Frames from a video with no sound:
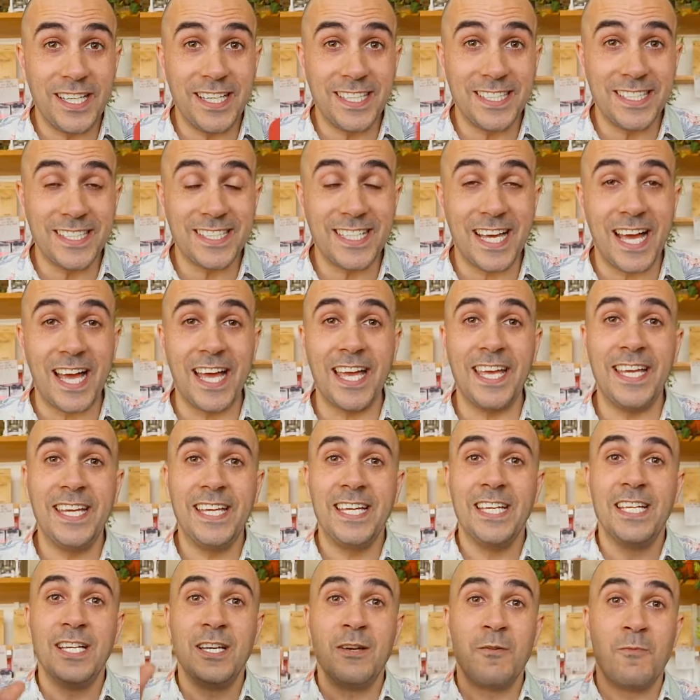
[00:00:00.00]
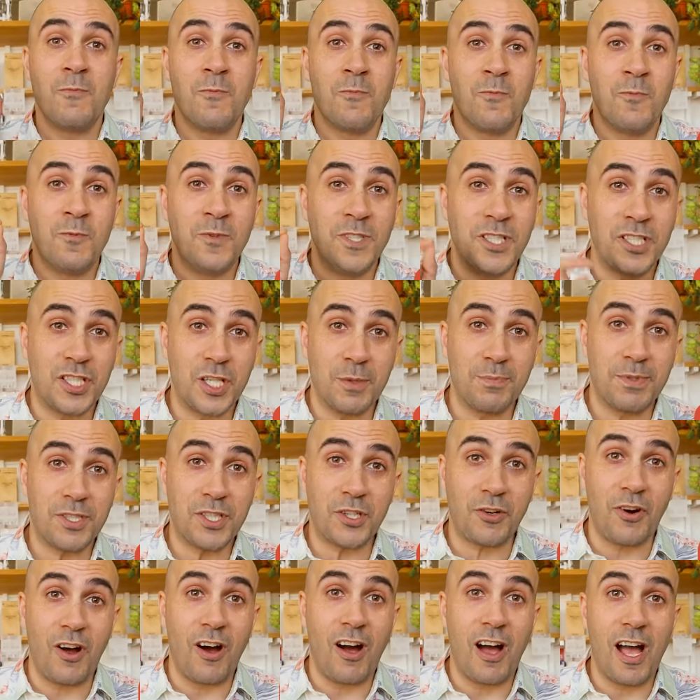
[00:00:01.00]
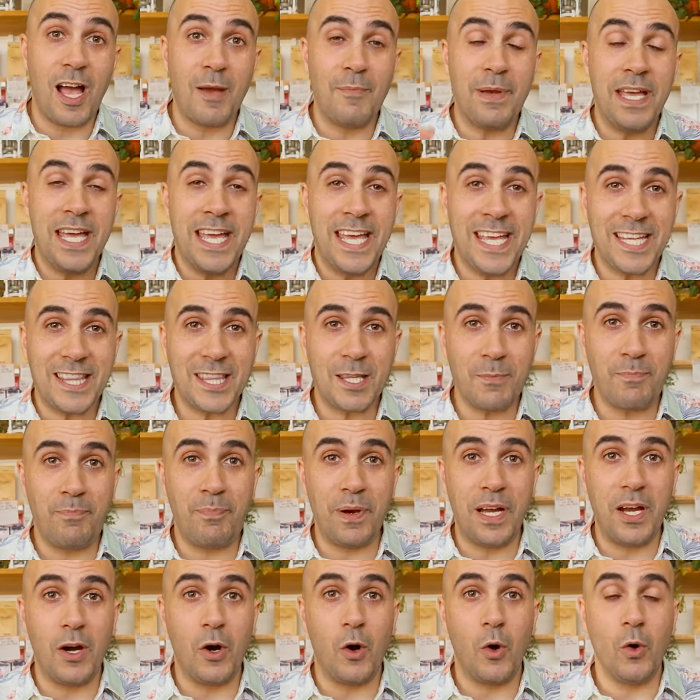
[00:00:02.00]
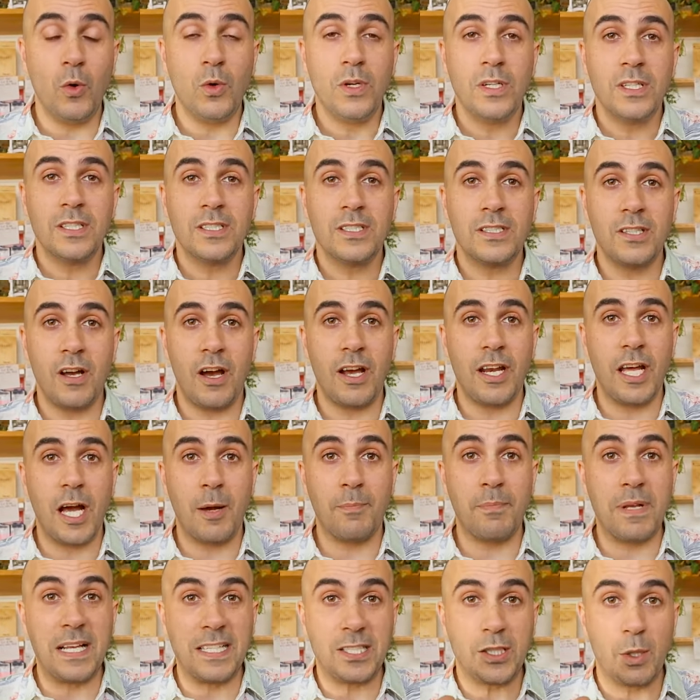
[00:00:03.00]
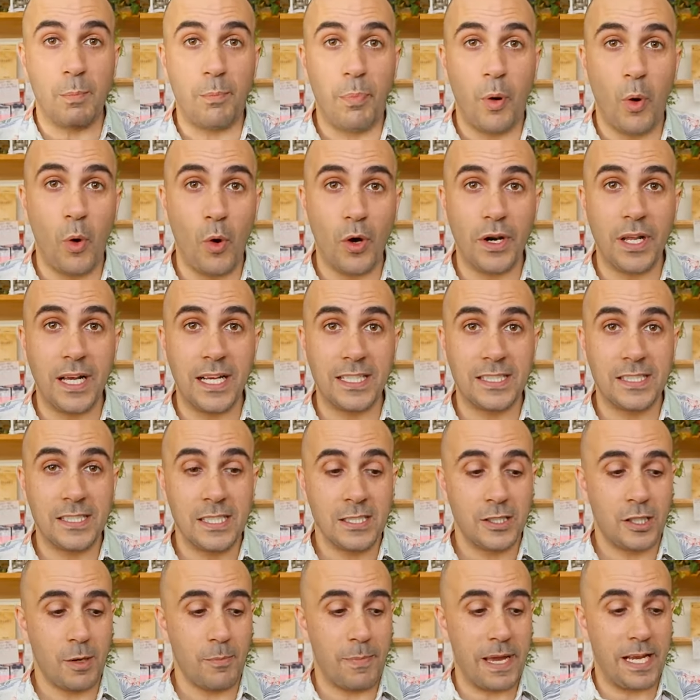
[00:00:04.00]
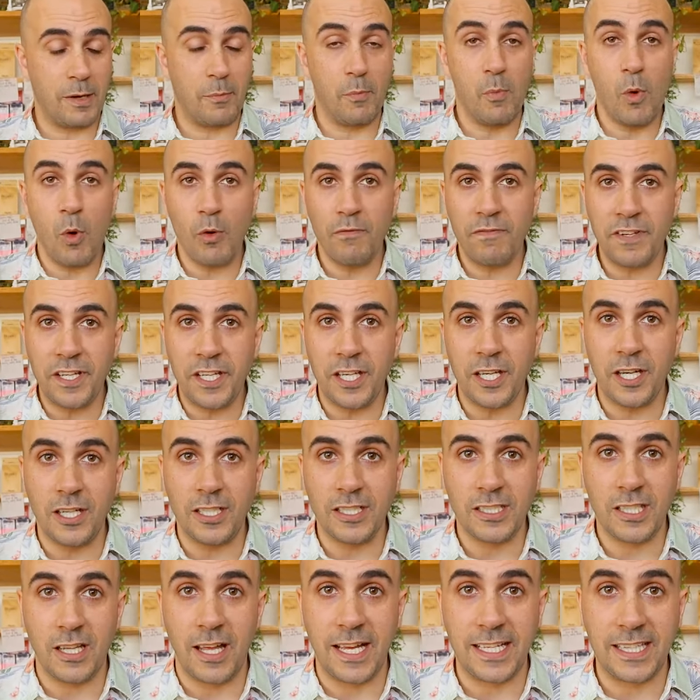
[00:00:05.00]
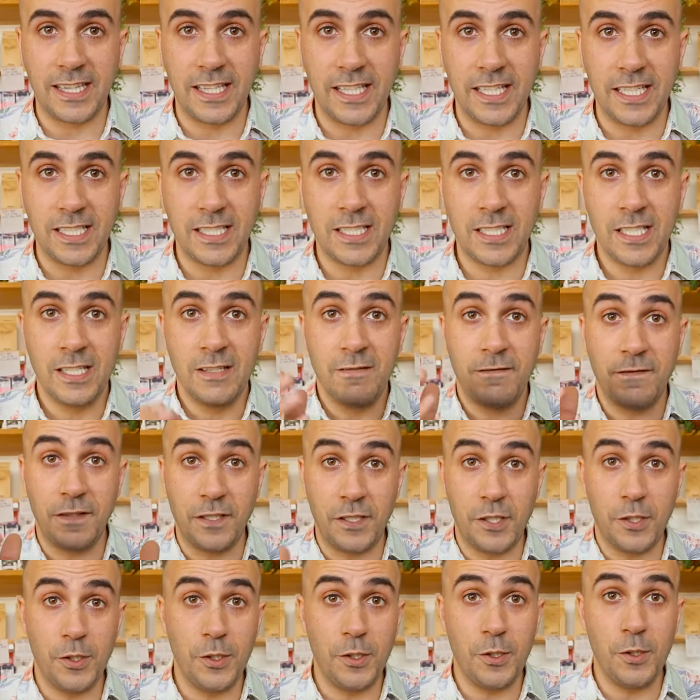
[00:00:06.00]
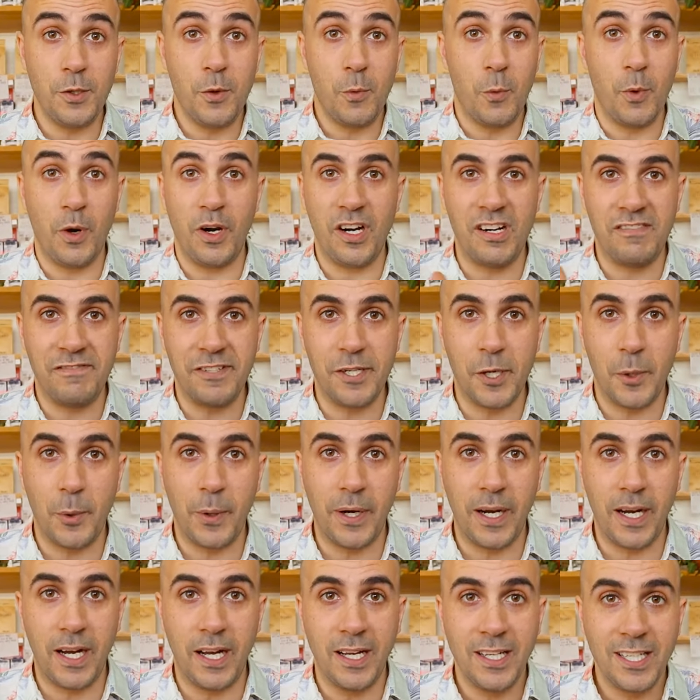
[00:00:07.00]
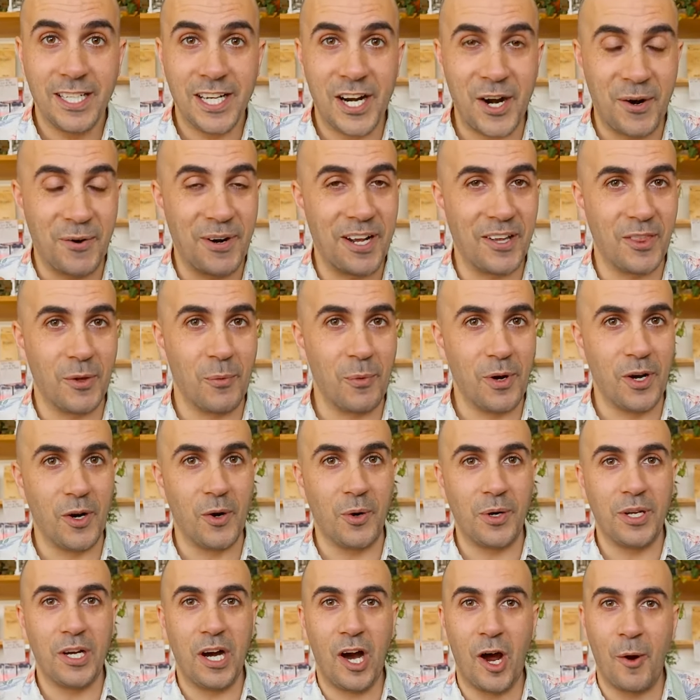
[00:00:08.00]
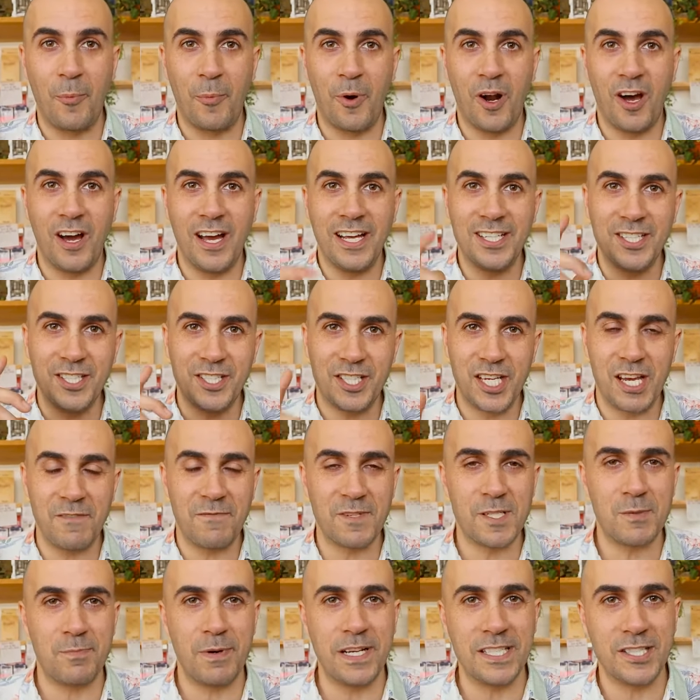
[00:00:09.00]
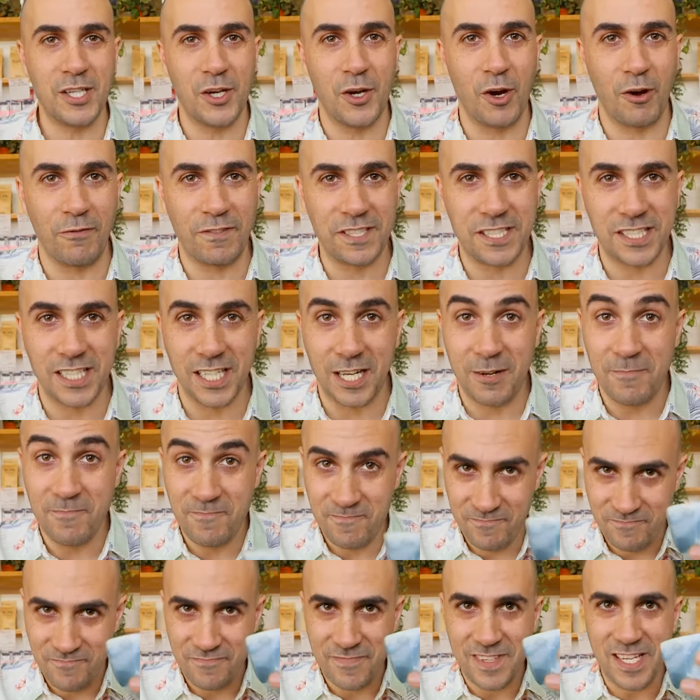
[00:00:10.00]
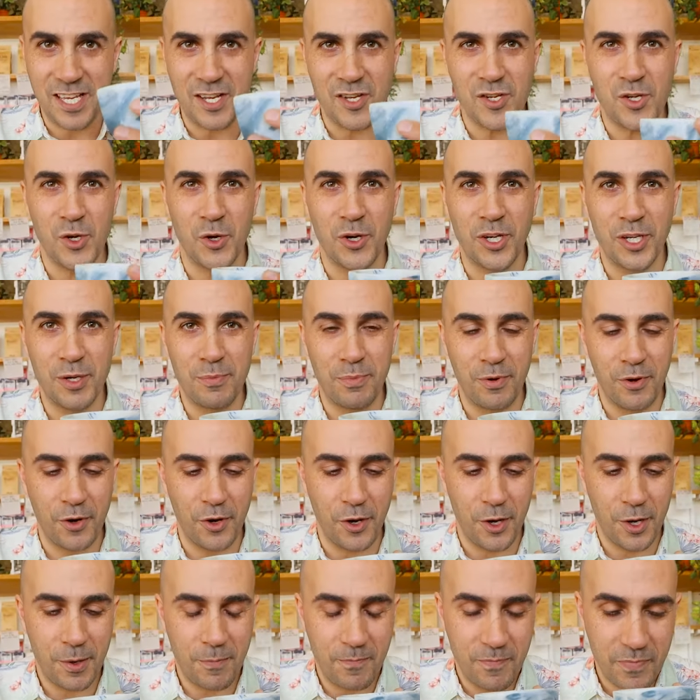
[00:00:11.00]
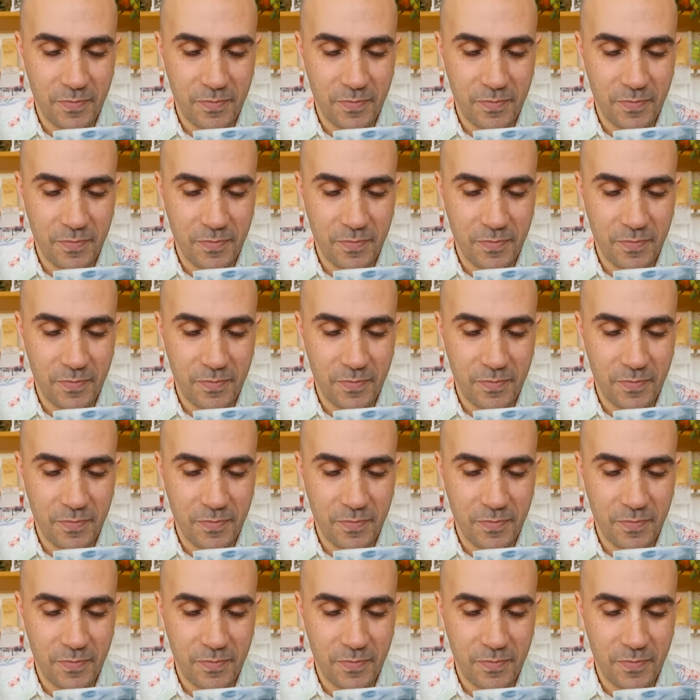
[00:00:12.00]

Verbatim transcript: here today, subscribe, hit the bell, sign up and support us to make more videos like this for you wherever you are around the world. I'm Ryde, your Chief Espresso Officer. Enjoy your brew.